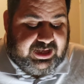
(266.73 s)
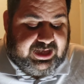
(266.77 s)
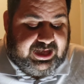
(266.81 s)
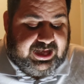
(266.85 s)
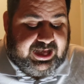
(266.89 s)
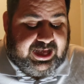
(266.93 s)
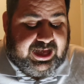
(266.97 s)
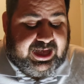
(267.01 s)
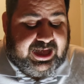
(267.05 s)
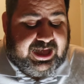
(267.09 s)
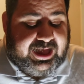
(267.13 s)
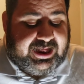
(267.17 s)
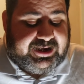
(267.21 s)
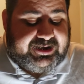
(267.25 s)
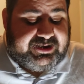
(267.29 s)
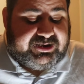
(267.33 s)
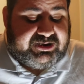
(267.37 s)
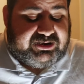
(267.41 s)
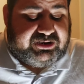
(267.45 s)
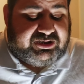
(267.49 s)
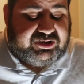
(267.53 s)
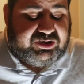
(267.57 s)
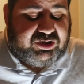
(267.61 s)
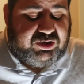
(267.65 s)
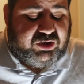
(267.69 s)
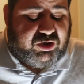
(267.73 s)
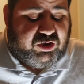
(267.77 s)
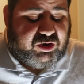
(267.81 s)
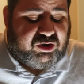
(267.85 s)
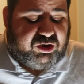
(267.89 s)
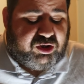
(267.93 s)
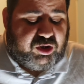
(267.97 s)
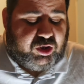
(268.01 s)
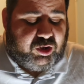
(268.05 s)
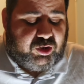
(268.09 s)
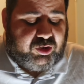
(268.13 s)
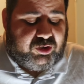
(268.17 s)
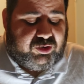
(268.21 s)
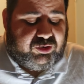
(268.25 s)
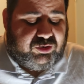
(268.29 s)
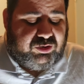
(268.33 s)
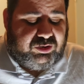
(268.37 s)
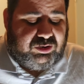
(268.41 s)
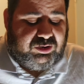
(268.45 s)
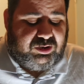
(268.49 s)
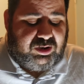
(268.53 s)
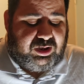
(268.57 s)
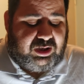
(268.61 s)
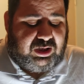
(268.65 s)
And, you know,